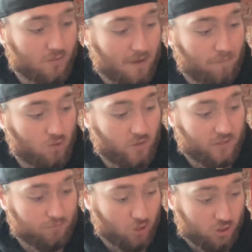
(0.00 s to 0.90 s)
Demand
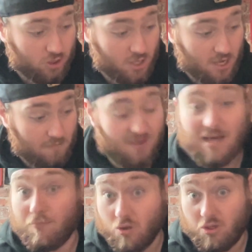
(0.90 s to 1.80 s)
Progress Plus, be
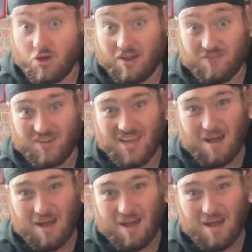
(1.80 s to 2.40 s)
that monthly or annually.